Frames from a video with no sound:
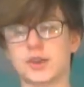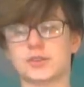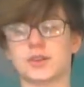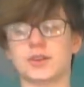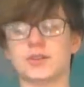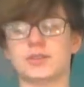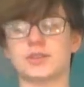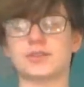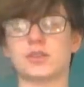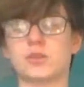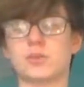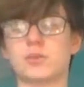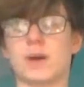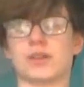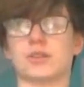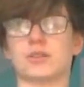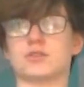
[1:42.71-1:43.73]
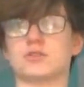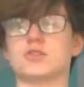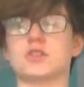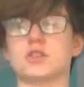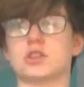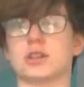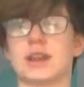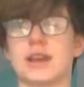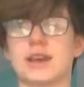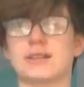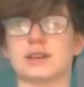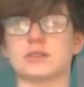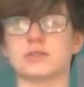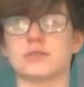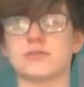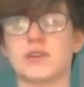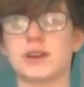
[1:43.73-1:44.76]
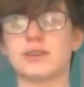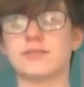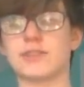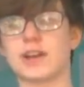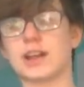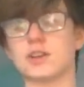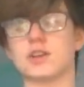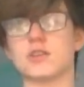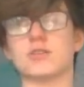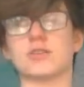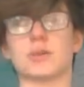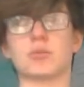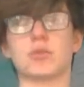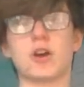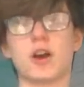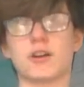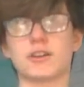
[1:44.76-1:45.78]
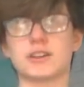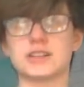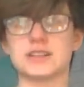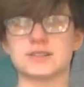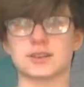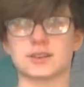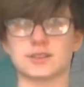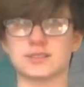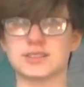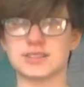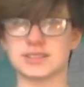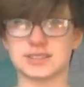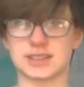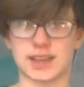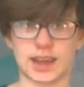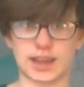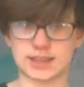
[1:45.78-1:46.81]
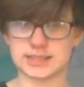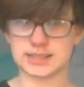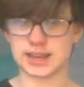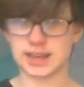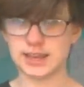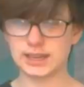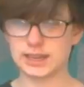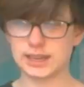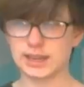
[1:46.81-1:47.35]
So this is where the Constitution lays out defining values and priorities of society.